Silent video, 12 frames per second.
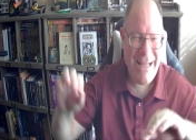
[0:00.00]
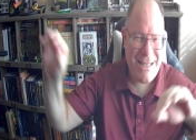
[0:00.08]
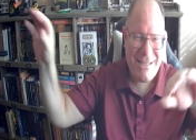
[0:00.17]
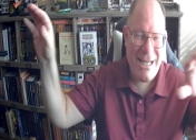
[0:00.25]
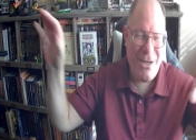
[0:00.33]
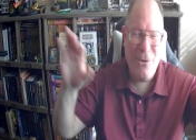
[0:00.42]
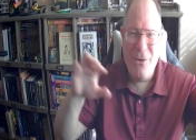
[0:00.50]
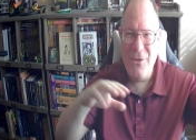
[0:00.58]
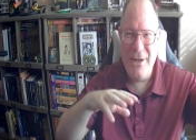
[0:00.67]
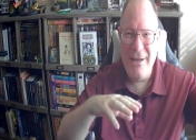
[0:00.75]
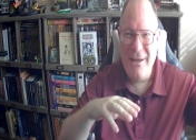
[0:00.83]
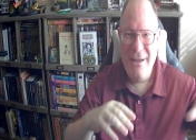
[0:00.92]
they call
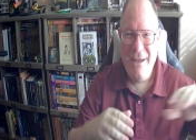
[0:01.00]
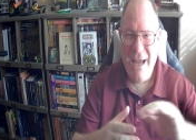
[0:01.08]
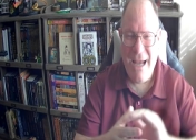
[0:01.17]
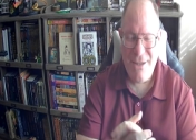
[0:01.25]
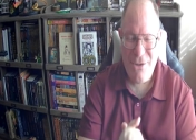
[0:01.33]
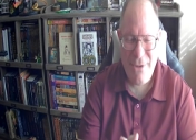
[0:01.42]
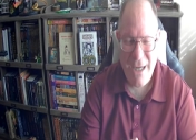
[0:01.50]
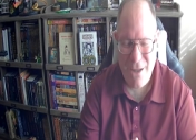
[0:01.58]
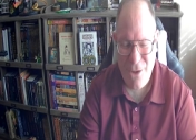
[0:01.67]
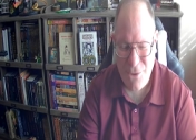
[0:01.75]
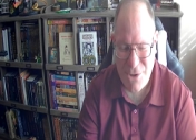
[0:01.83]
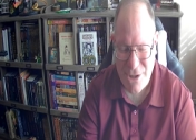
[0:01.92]
the, as you get
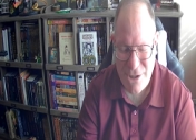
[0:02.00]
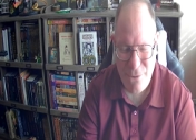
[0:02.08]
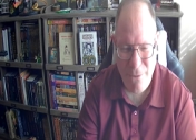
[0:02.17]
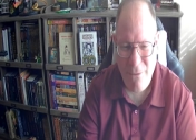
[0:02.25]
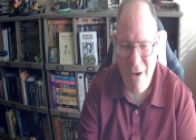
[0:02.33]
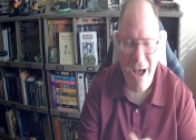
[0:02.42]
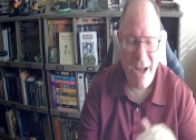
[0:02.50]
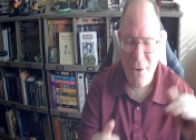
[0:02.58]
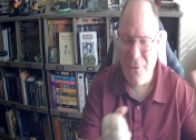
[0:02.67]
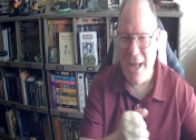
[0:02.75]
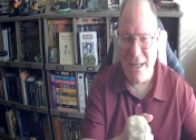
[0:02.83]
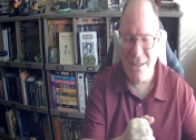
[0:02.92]
closer to Ohio,
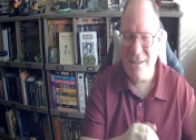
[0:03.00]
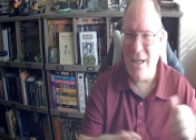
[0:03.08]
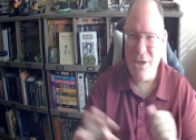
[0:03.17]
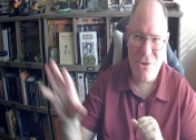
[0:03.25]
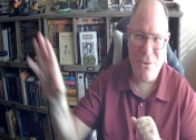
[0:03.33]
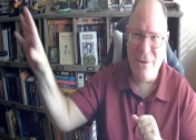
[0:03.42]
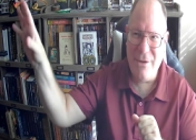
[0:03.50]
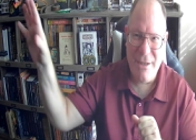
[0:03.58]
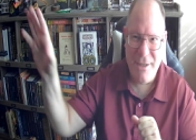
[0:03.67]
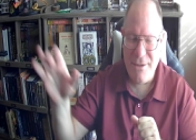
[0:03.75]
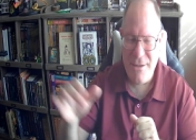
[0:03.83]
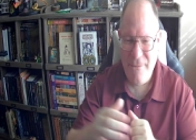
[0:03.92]
that's central,
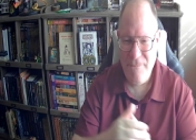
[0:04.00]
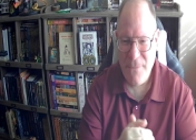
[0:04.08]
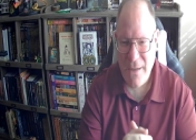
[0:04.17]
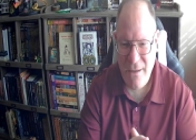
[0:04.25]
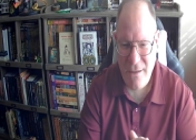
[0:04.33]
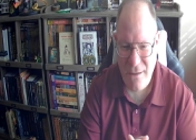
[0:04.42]
and, you